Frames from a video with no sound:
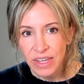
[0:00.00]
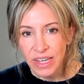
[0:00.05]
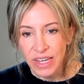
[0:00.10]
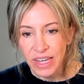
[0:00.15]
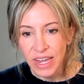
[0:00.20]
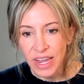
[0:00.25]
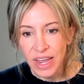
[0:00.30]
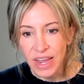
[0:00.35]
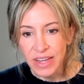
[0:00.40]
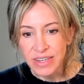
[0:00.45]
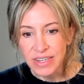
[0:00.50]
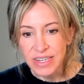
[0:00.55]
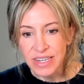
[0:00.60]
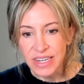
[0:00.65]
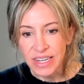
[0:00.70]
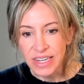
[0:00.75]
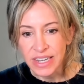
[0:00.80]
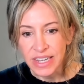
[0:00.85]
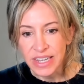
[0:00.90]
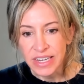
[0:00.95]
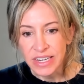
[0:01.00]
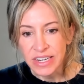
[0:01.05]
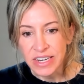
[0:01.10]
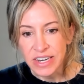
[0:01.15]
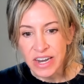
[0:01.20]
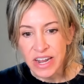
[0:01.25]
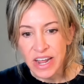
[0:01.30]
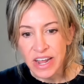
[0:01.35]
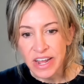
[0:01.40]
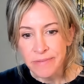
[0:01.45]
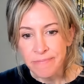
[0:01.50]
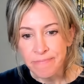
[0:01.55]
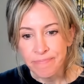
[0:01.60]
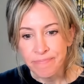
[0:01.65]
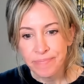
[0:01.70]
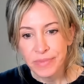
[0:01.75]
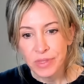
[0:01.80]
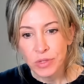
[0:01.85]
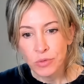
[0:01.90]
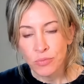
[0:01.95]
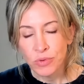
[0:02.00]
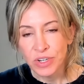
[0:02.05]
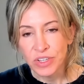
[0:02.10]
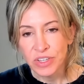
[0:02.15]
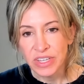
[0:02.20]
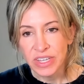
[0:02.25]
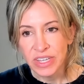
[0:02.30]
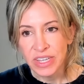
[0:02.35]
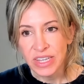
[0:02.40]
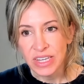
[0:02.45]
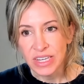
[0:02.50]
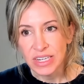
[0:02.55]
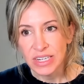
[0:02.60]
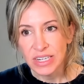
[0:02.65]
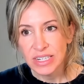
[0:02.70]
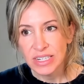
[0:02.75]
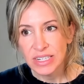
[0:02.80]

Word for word: And it can um, really...